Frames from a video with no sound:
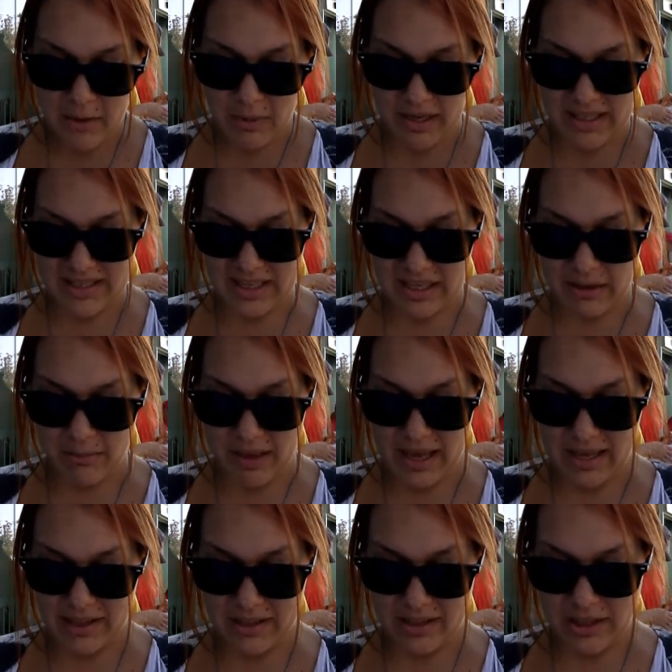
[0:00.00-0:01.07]
But I said it
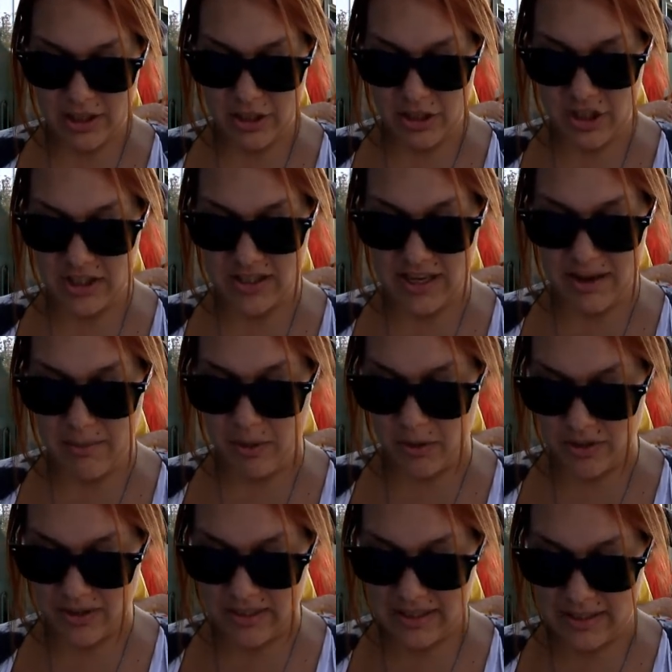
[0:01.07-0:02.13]
back, "Je t'aime
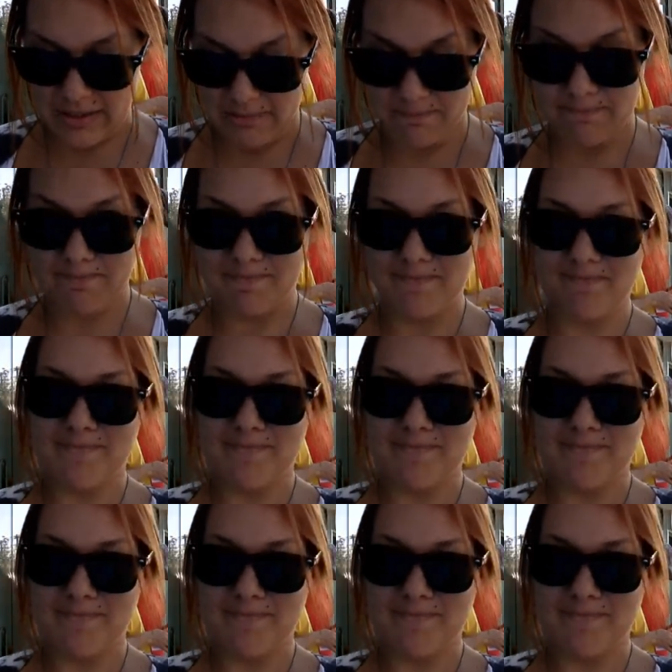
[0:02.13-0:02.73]
aussi."